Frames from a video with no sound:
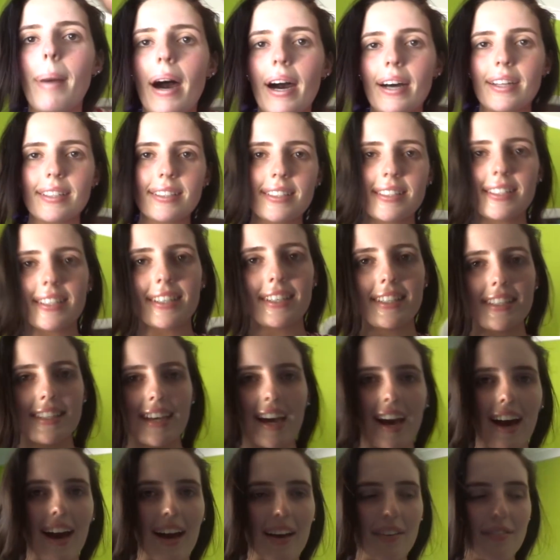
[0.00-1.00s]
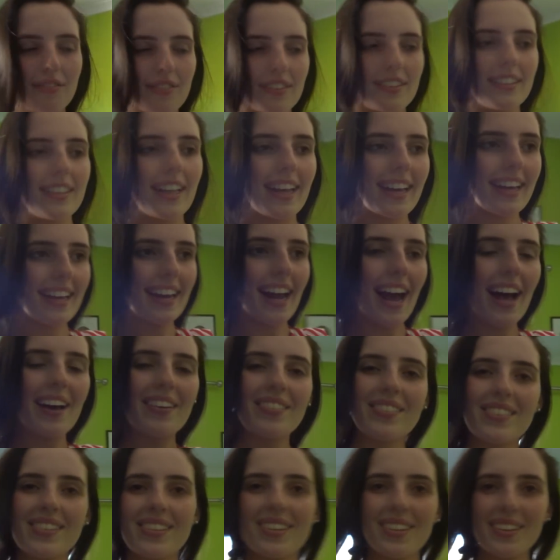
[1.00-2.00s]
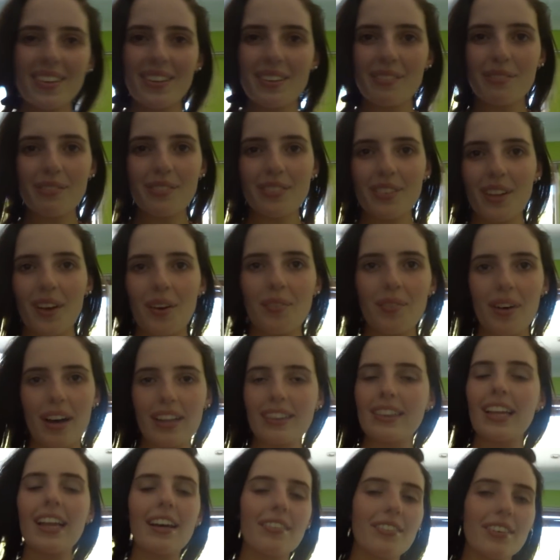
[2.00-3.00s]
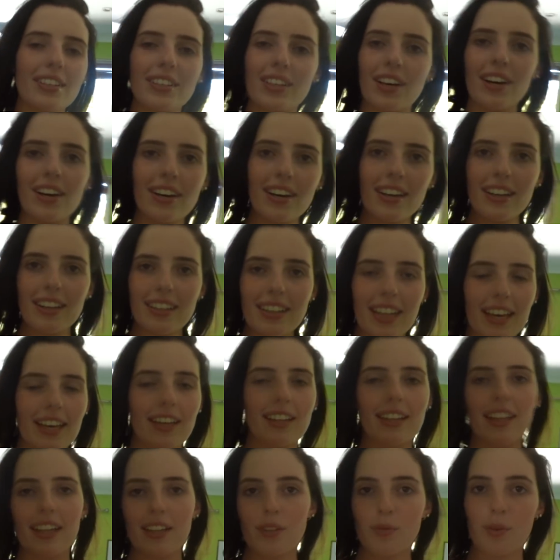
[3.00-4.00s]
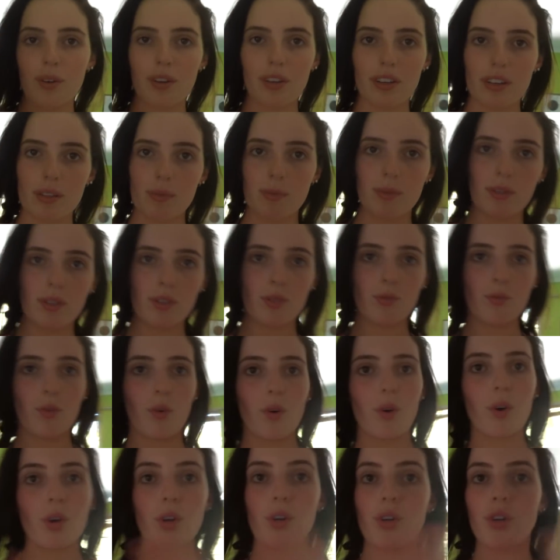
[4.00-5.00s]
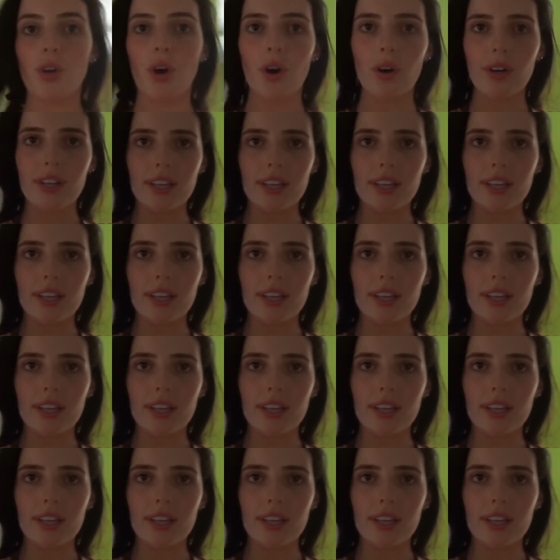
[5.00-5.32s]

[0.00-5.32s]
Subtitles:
but yeah, I feel like an absolute flop. I love it though. Like that's what Christmas is for. No